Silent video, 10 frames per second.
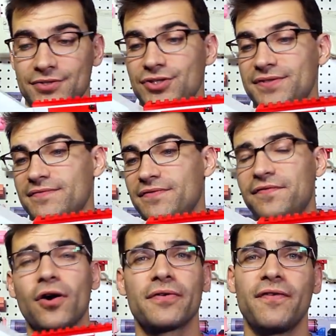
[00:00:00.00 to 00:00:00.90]
just
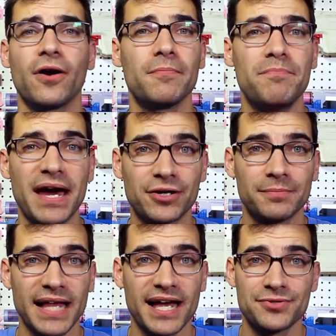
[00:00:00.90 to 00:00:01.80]
far, far
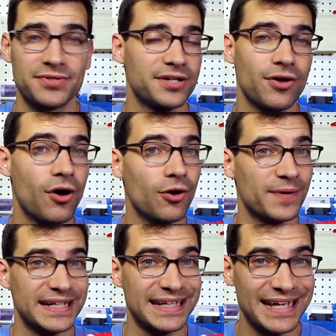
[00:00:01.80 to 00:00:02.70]
better blaster than it
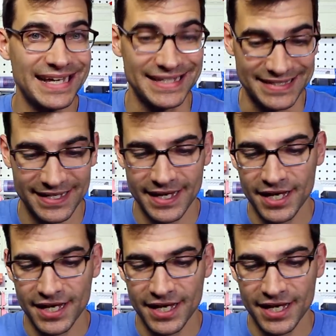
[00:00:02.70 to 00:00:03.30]
already is.